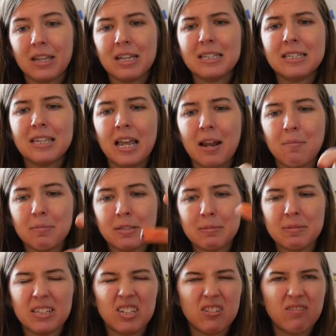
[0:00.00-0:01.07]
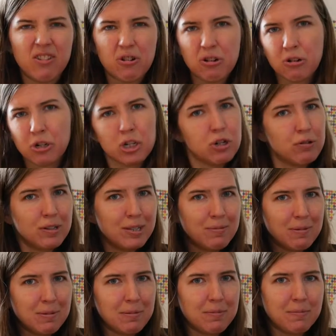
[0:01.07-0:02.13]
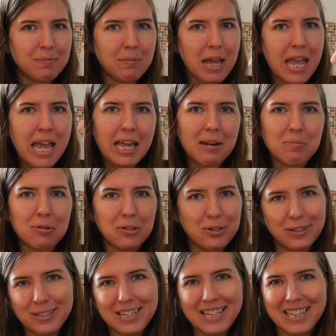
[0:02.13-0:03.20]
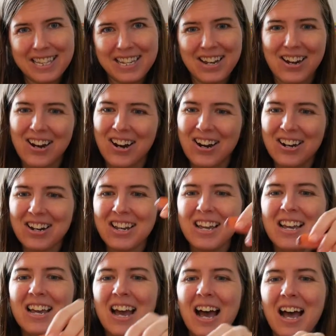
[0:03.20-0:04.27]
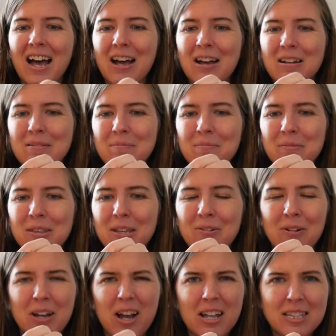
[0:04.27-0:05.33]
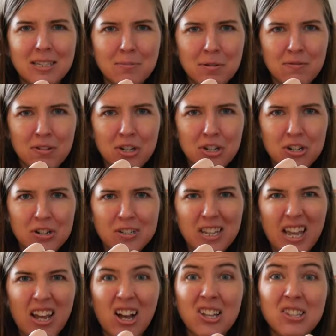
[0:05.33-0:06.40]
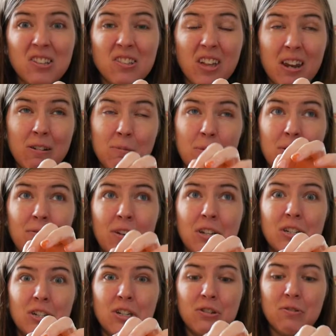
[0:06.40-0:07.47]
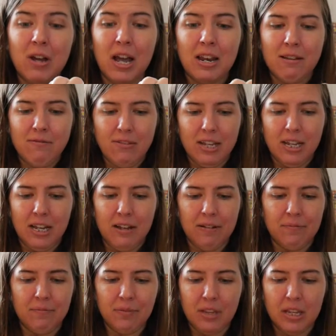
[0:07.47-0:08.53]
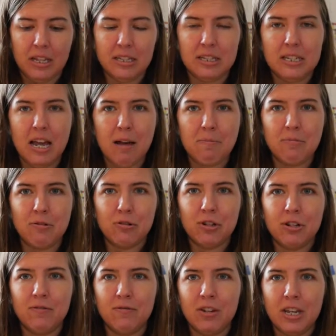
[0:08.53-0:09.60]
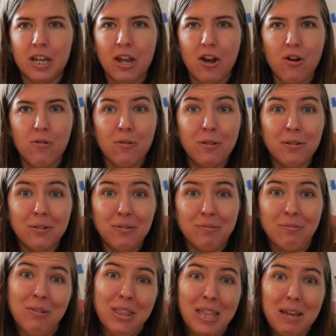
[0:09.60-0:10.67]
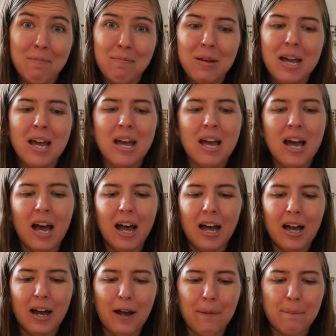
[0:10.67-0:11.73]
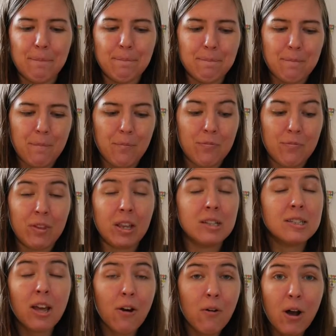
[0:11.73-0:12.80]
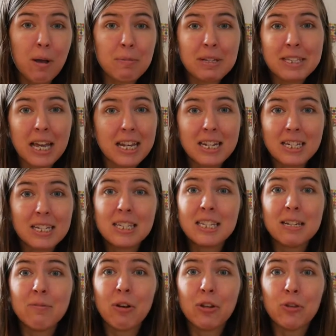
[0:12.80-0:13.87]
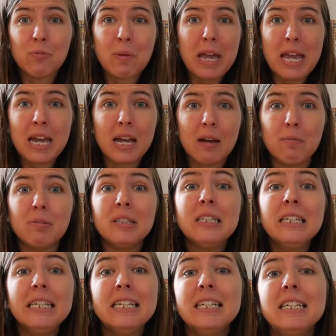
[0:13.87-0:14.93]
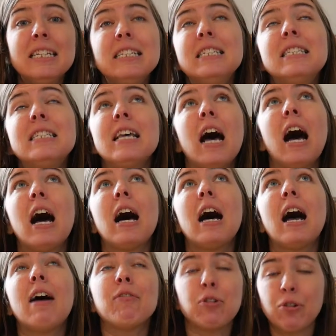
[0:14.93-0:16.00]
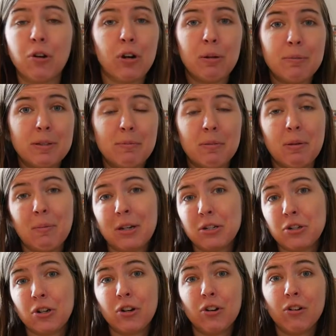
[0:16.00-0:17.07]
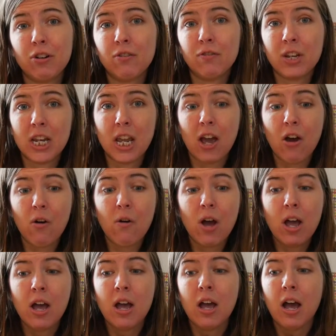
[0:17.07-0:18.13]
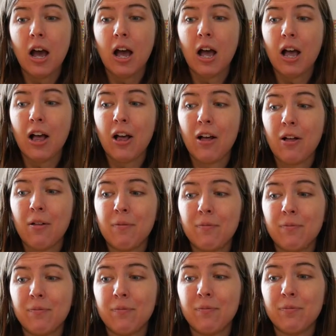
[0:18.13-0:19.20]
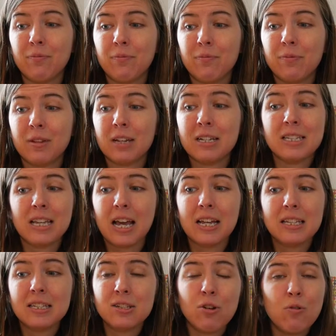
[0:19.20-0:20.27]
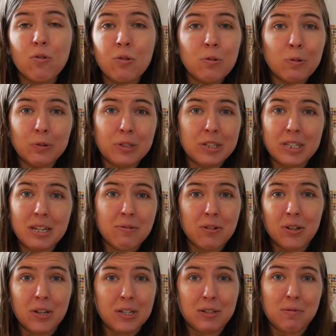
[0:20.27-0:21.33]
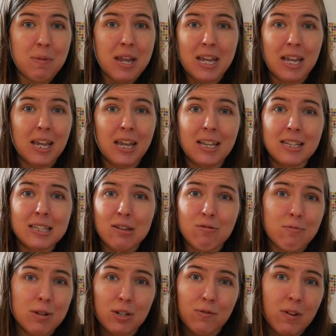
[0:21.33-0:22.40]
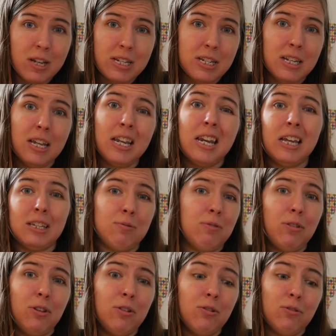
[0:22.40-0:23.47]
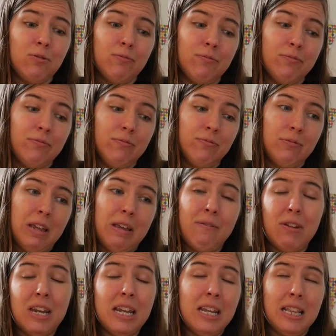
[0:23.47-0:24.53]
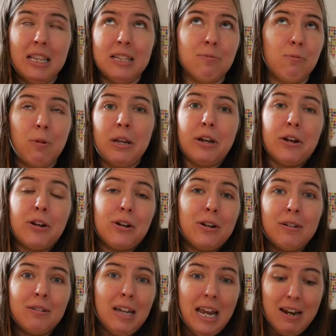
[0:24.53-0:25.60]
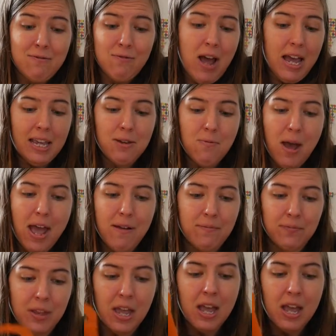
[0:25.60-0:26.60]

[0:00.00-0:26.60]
set up some little photo shoots with my animals in the yard, um, going on some adventures. I also thought it would be fun to do kind of like a stop motion video with them. Um, so I'm excited to see what you make. Please uh, have your grown up send me a picture or a video. Um, because it's so cool to see what you guys are making. It's so much fun to connect with you, even in this weird, kind of wacky way.